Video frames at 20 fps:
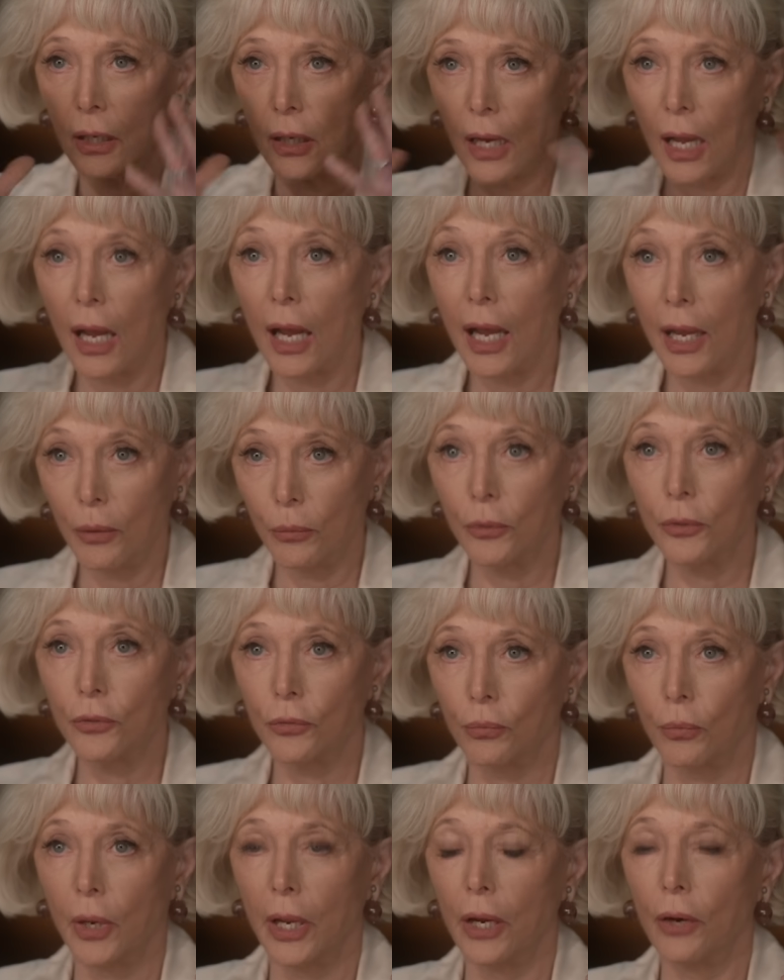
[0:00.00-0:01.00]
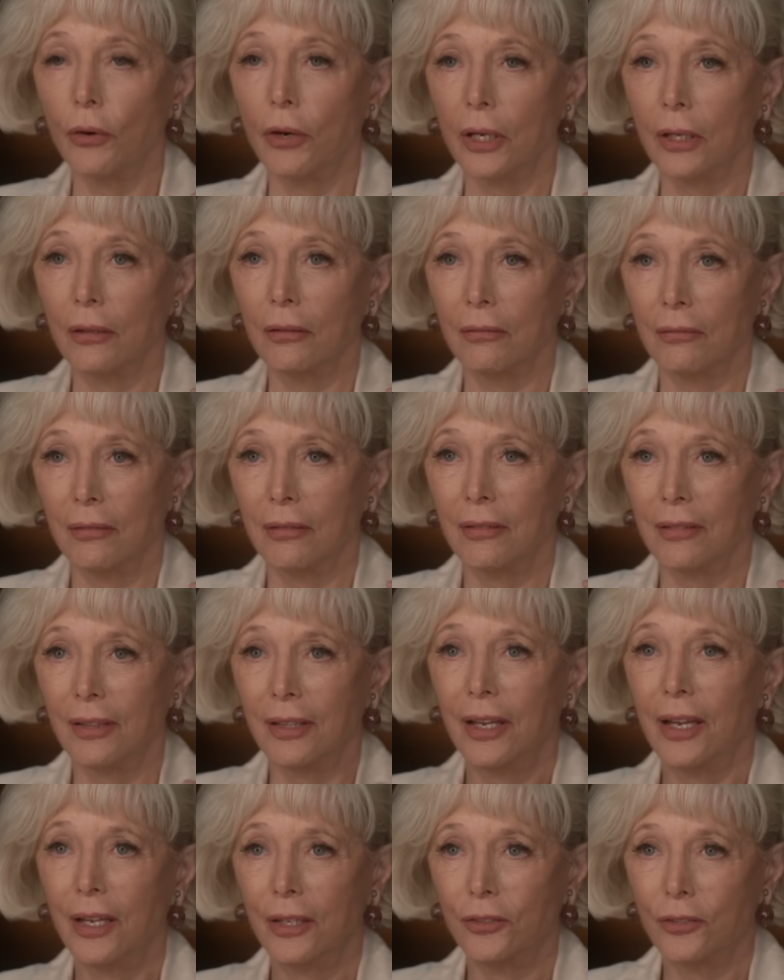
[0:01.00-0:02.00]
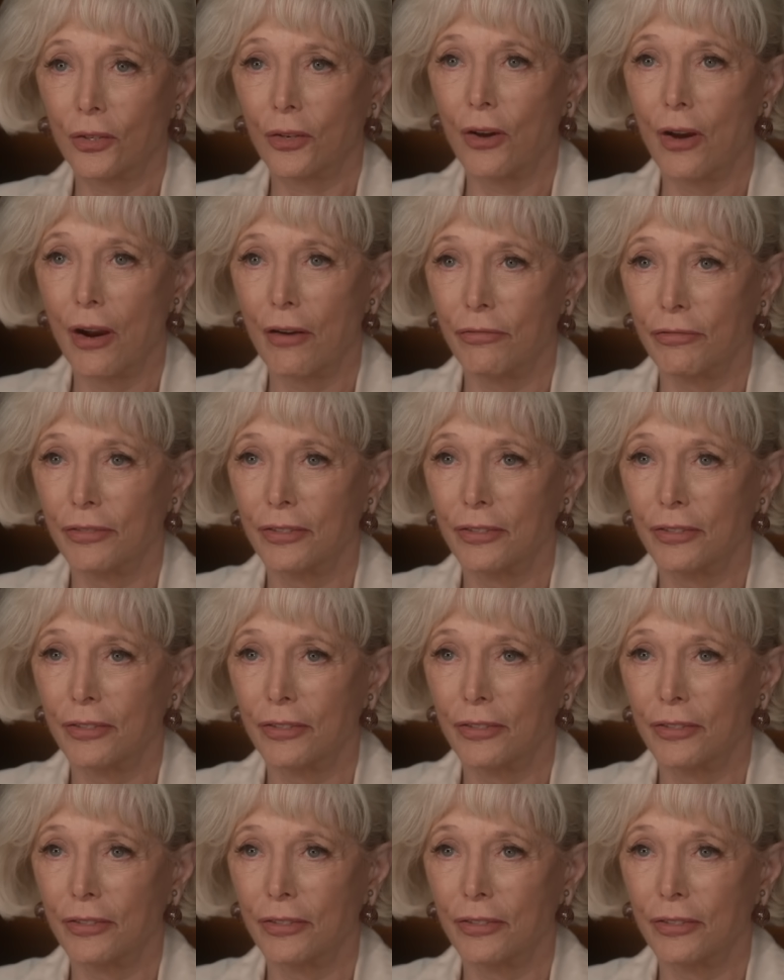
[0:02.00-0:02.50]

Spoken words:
and I was wearing the headscarf,